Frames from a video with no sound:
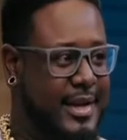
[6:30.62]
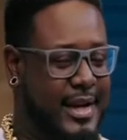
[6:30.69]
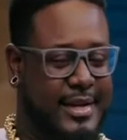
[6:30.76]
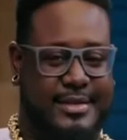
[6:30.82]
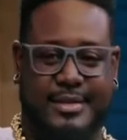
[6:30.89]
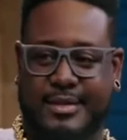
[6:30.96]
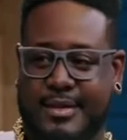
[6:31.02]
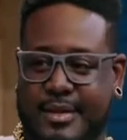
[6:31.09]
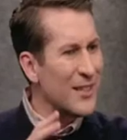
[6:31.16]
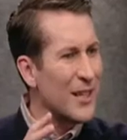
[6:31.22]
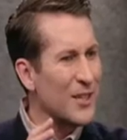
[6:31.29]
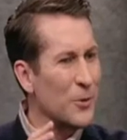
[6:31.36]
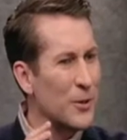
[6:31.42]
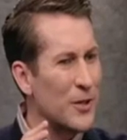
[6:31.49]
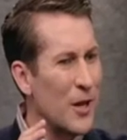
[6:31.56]
Have you ever been
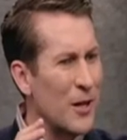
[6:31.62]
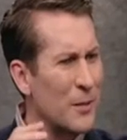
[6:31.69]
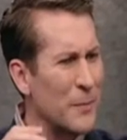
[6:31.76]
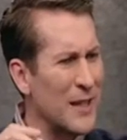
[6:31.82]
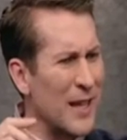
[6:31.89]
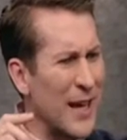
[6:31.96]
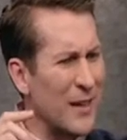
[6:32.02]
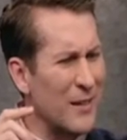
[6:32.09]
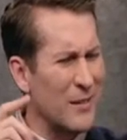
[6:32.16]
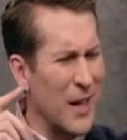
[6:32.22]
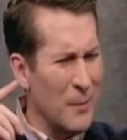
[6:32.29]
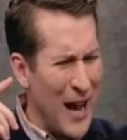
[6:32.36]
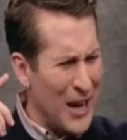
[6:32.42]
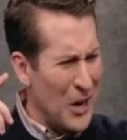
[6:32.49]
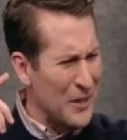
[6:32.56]
listening to a song and been like,
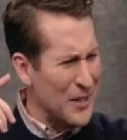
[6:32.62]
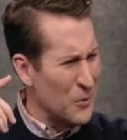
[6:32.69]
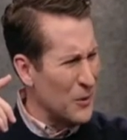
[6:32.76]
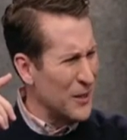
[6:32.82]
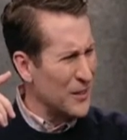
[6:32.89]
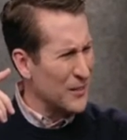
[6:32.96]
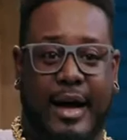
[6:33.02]
am I on this one?